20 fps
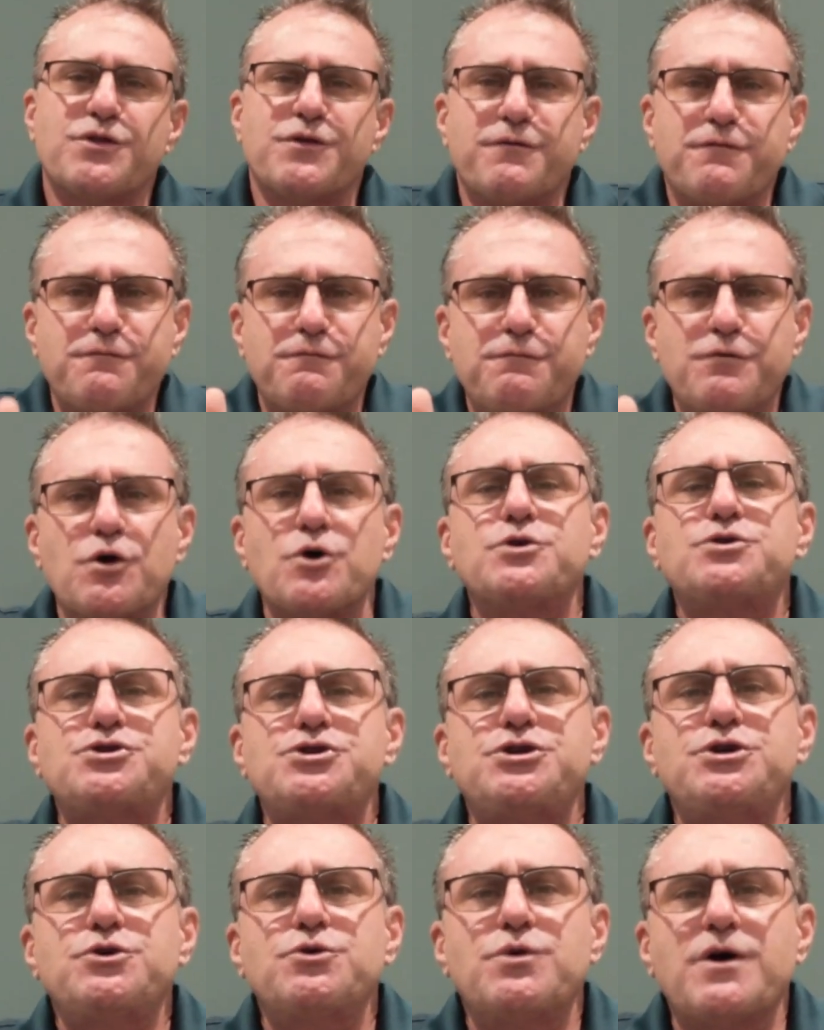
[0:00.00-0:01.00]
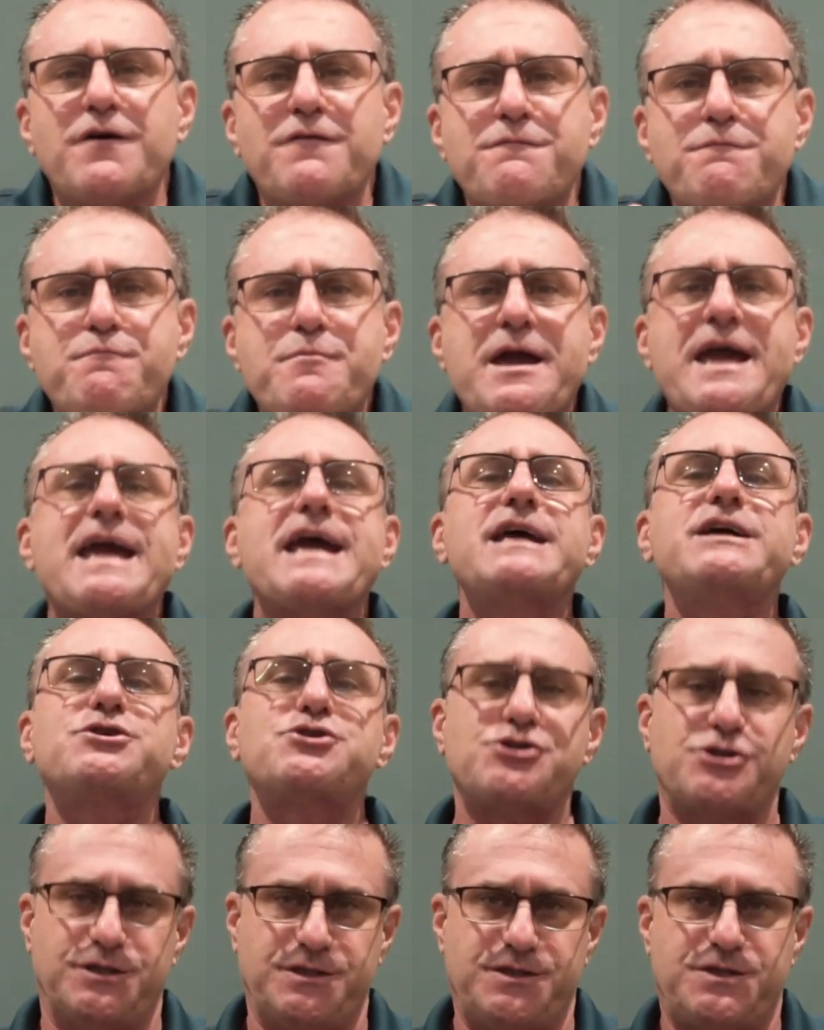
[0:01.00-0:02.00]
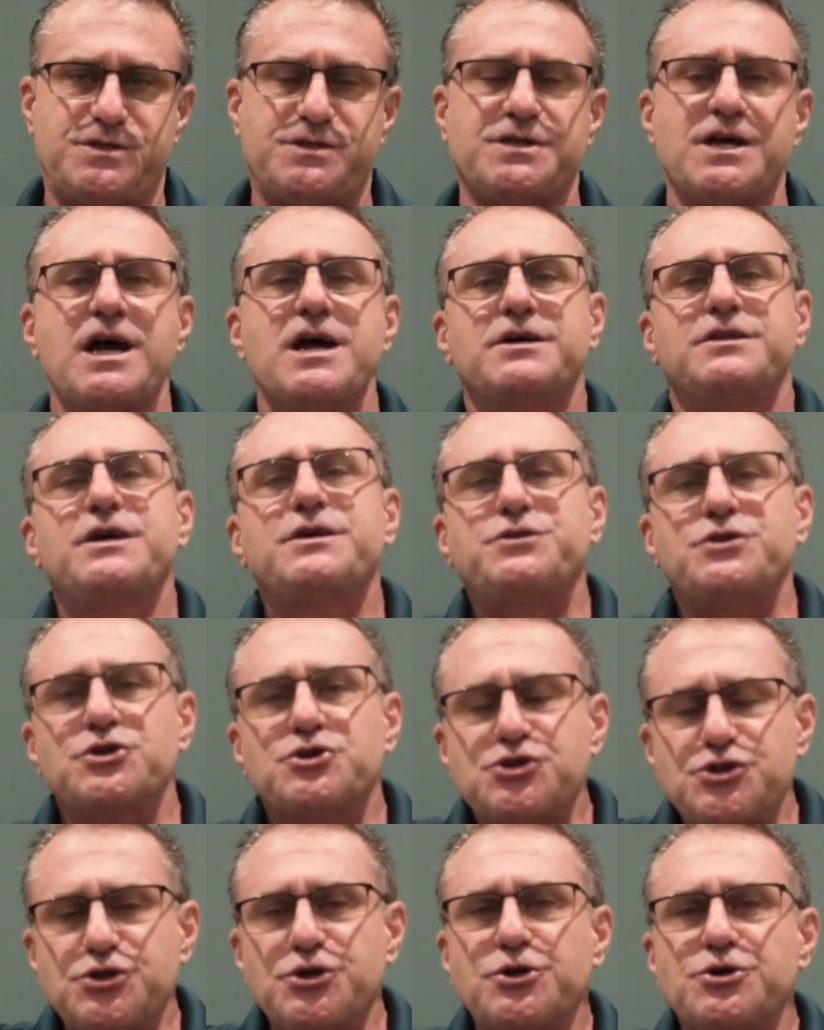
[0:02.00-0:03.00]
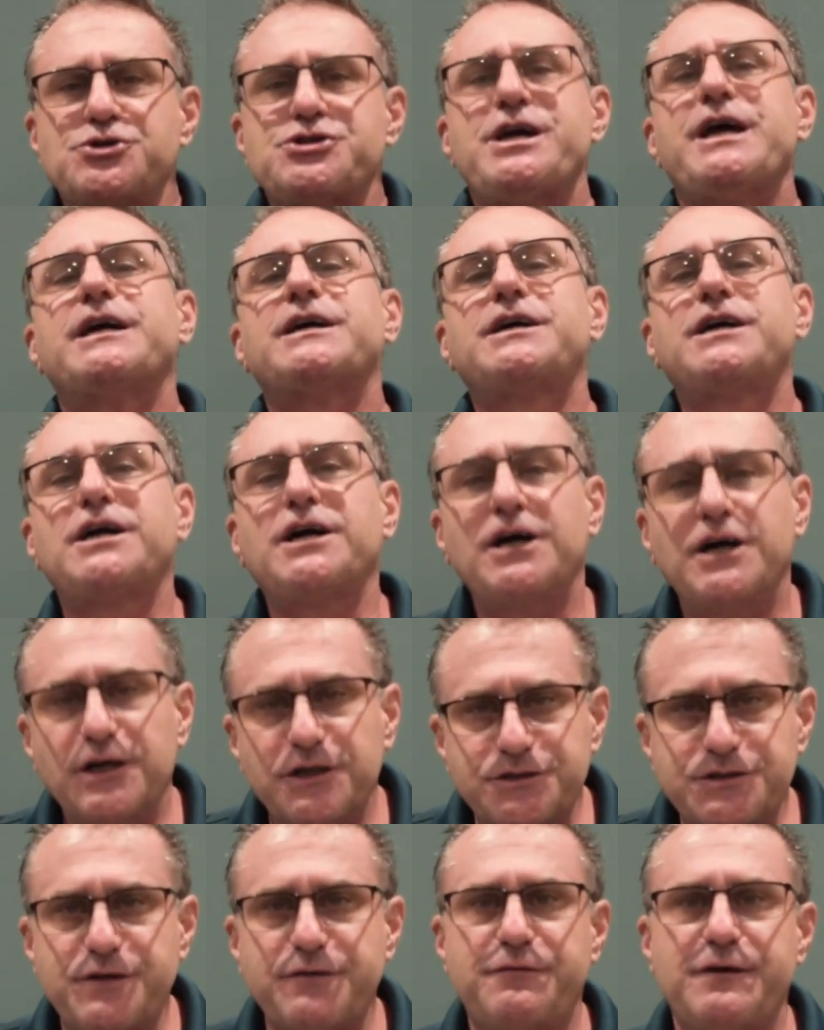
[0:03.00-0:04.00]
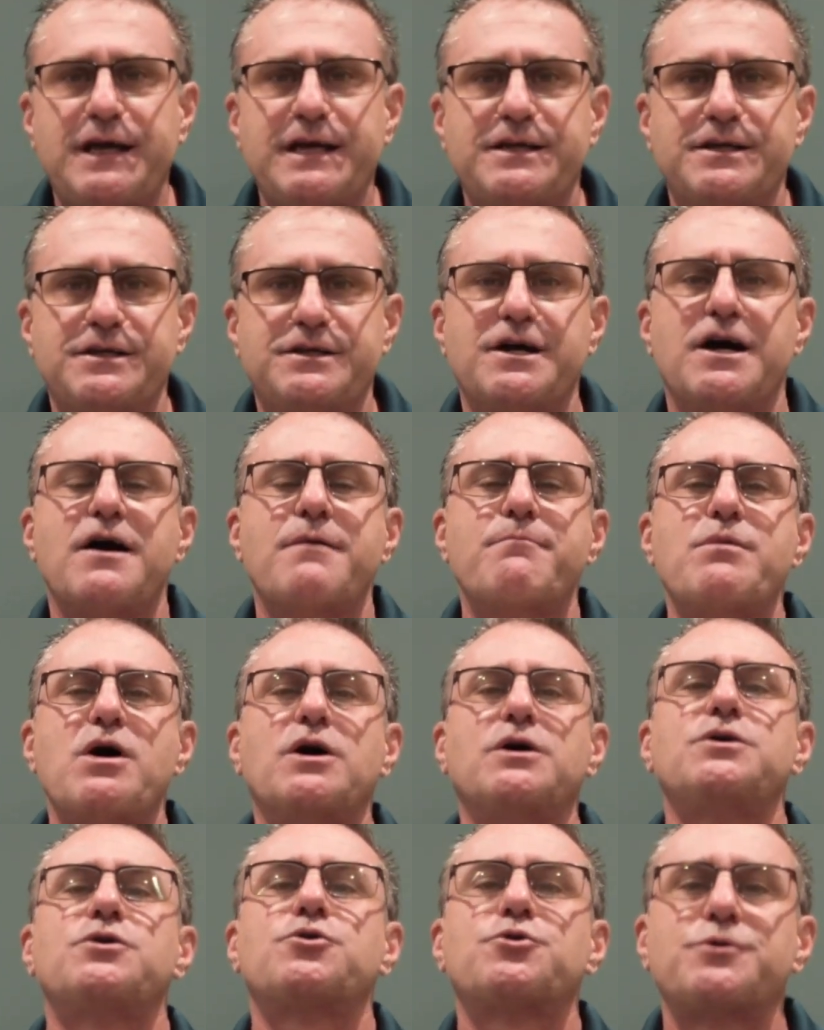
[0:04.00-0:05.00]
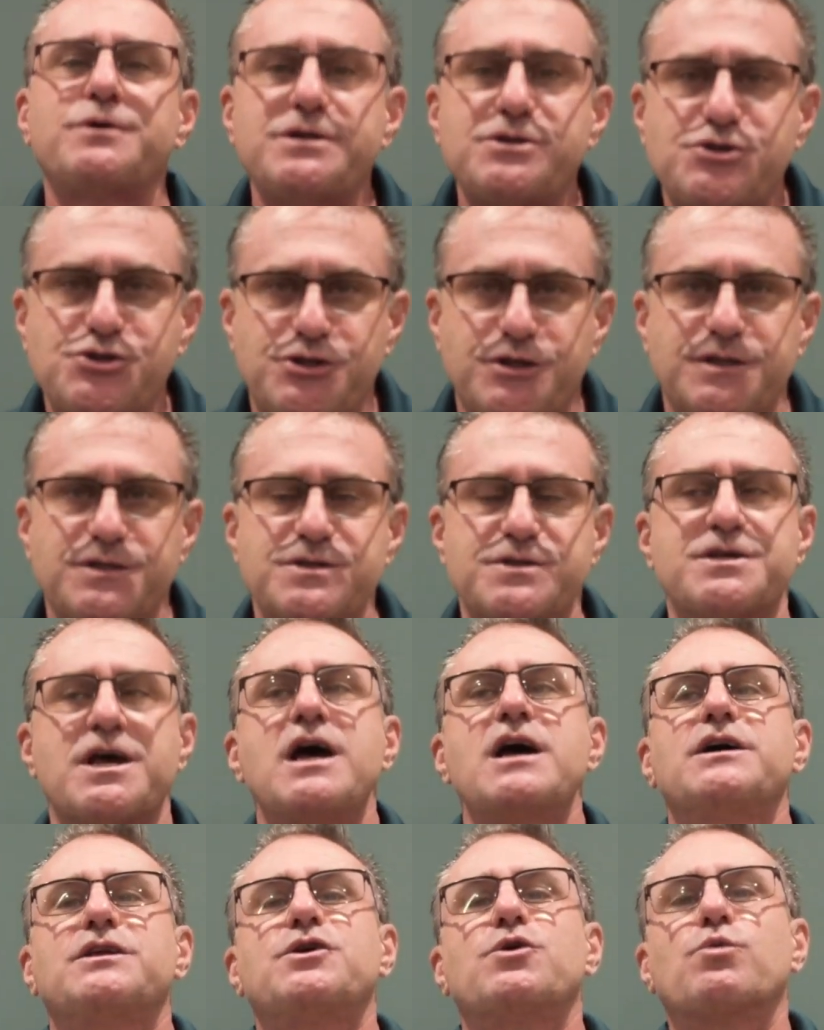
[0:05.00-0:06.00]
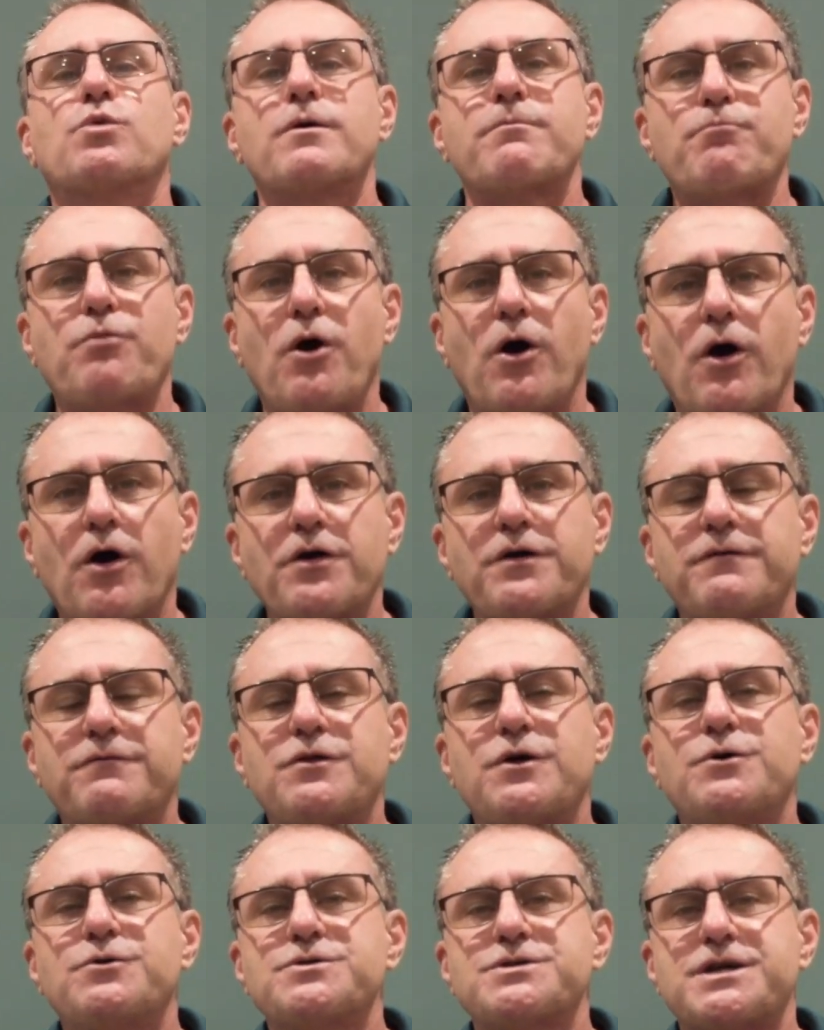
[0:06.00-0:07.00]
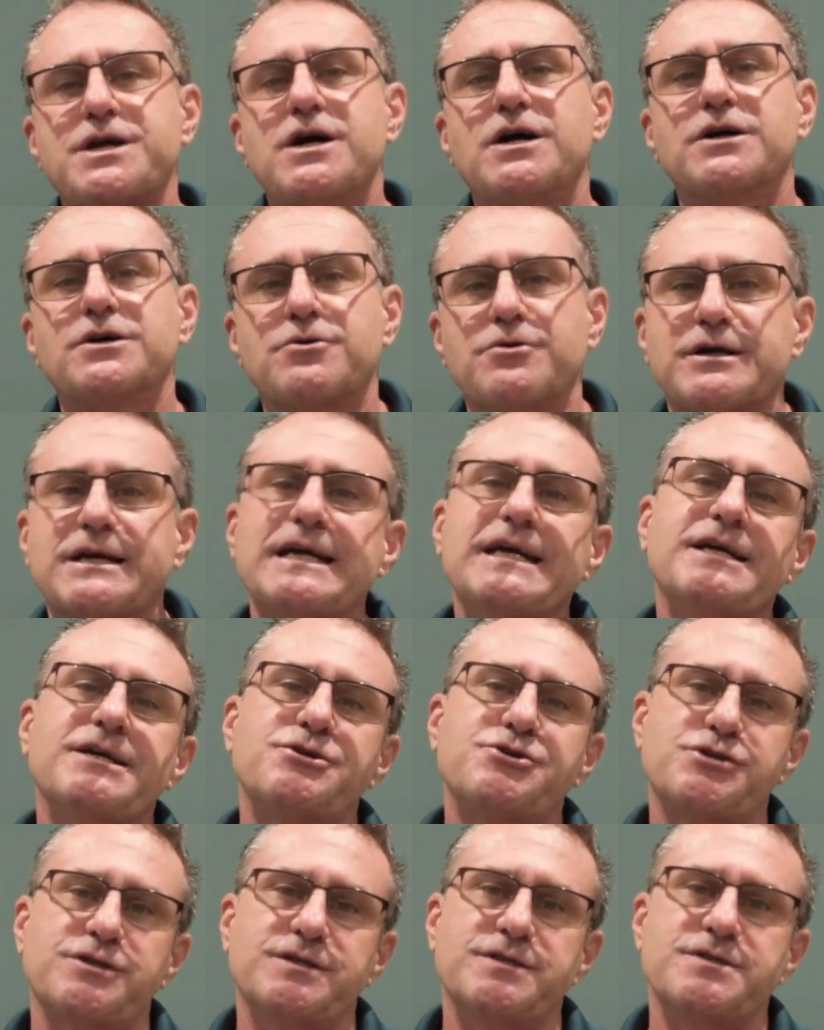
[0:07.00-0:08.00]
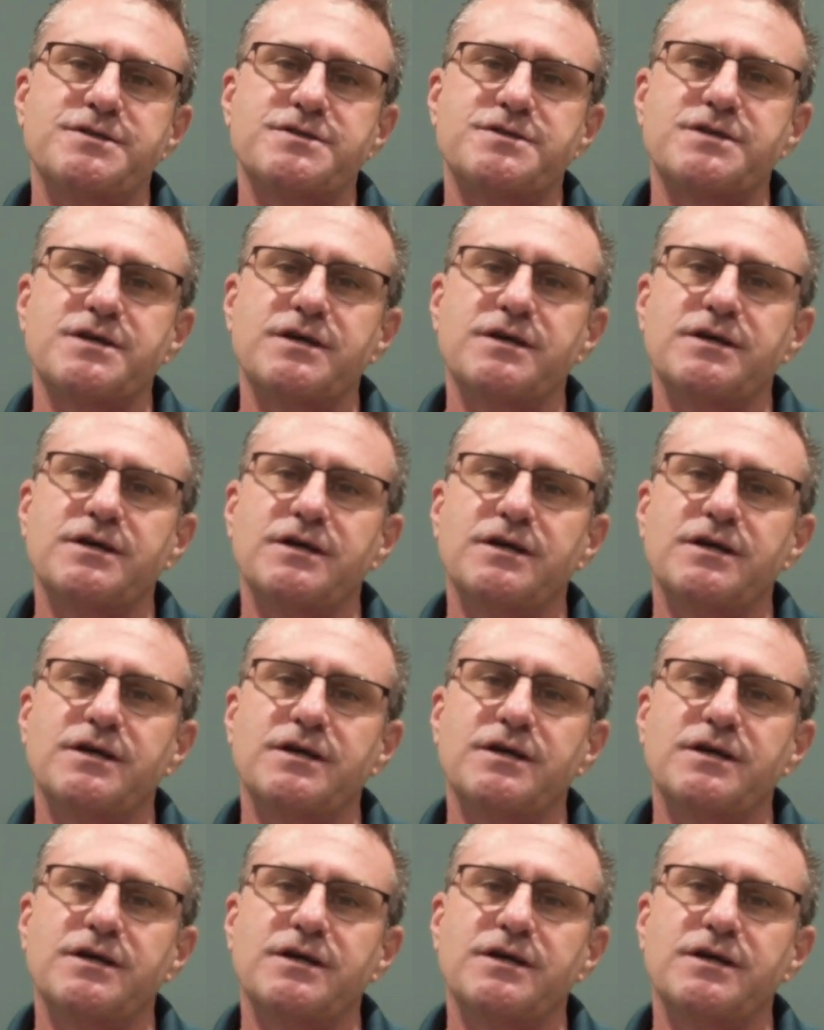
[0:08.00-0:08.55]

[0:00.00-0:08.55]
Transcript: the virtue of patience that the church had cultivated among Christians that were part of those congregations